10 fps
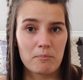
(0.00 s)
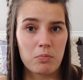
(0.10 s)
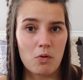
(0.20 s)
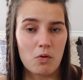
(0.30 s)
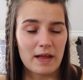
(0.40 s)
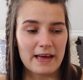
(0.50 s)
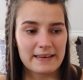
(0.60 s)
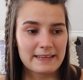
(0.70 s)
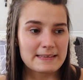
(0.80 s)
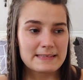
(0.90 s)
put all
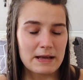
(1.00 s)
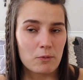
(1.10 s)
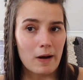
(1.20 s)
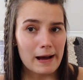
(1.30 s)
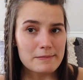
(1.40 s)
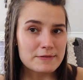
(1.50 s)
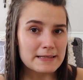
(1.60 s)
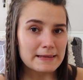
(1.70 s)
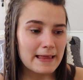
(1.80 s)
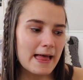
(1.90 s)
like the sick wipes
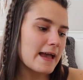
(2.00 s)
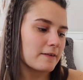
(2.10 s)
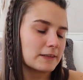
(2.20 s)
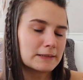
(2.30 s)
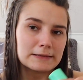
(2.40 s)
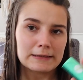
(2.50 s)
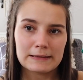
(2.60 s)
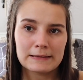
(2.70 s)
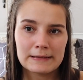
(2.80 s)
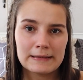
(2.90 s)
in there. And
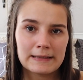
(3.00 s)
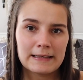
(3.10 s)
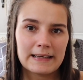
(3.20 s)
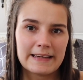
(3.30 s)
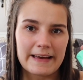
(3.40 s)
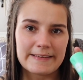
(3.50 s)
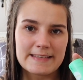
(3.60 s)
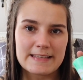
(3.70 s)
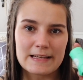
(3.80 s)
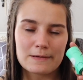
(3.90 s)
yeah, it's
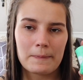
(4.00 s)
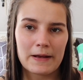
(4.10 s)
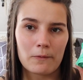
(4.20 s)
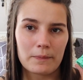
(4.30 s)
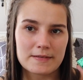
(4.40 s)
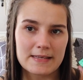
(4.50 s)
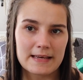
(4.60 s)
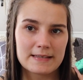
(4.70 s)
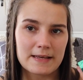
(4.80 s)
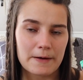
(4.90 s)
easier to pick up the
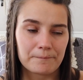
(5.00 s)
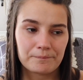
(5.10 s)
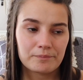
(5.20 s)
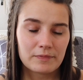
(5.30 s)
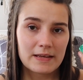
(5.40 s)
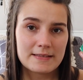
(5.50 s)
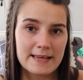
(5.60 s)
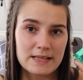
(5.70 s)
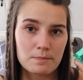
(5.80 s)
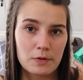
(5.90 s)
sick. So
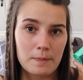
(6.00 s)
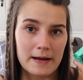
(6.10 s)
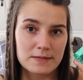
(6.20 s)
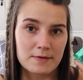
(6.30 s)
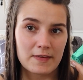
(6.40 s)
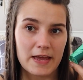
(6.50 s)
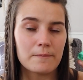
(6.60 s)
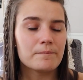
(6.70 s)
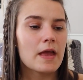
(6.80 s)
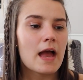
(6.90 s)
take some poo bags with
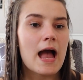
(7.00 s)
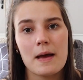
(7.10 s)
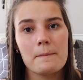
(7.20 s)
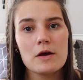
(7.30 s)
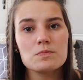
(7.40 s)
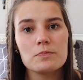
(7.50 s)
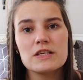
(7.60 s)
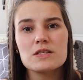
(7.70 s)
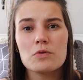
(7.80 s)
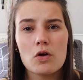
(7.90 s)
you. Most
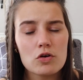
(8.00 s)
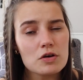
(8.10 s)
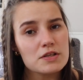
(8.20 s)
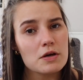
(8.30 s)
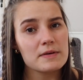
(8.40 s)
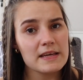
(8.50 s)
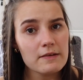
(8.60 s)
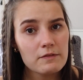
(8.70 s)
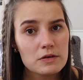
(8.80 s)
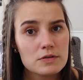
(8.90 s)
breeders will also
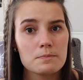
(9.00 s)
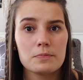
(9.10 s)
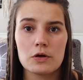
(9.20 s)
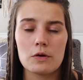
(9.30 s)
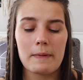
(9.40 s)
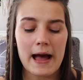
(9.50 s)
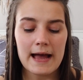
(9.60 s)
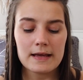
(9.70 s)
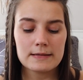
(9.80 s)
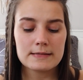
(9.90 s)
give you some poo
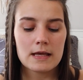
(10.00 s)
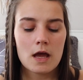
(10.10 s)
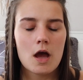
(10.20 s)
bags,